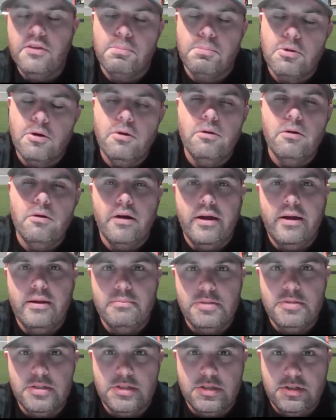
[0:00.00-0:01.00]

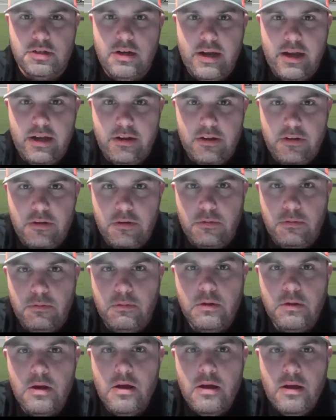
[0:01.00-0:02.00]
program. Just trying to
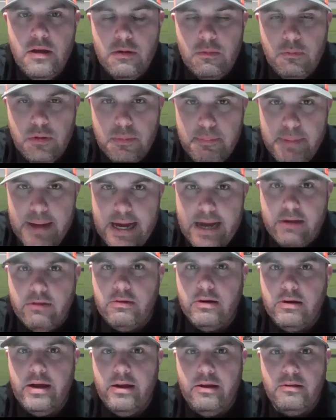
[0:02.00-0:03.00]
do with
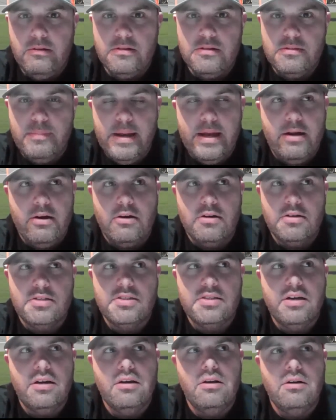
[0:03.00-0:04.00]
backgrounds, make
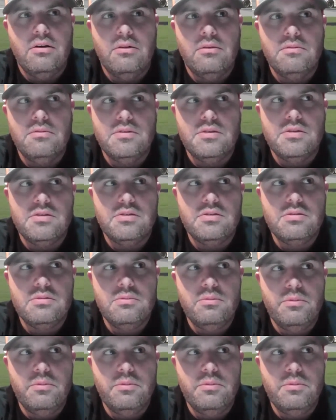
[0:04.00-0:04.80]
ourselves.